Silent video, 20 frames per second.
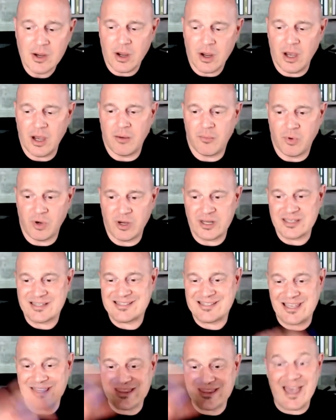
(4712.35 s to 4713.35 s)
We're going to
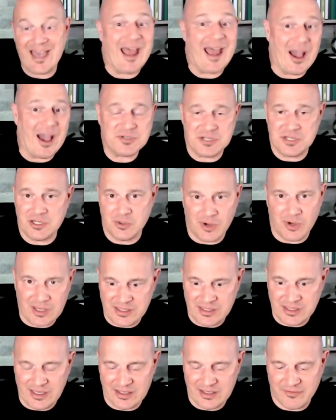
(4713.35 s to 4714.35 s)
send that out to you, I
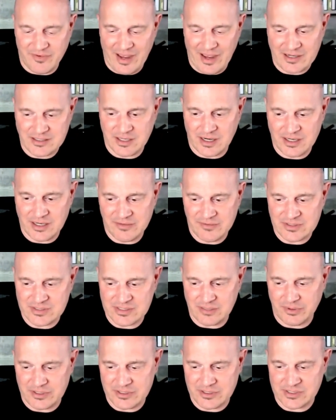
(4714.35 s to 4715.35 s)
think. In fact, not even
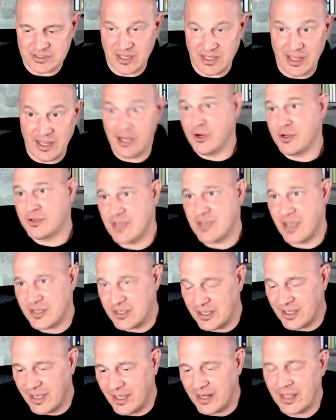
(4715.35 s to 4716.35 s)
simply just say, here's how you
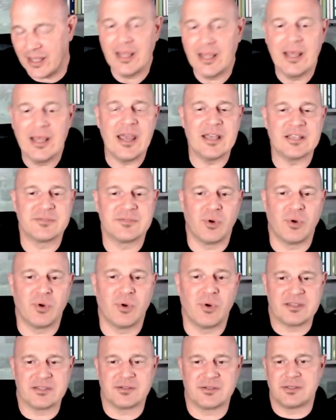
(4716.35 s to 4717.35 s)
can get it. It's more
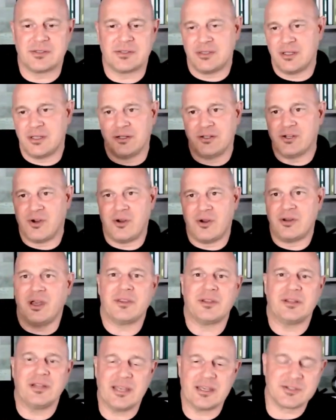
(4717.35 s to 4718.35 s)
because, you're already
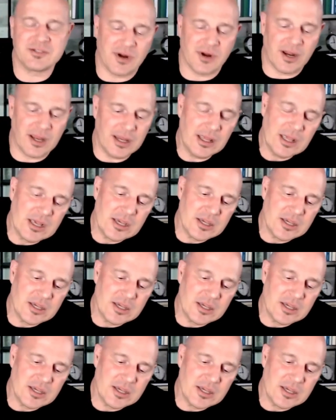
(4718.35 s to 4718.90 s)
on the list, right?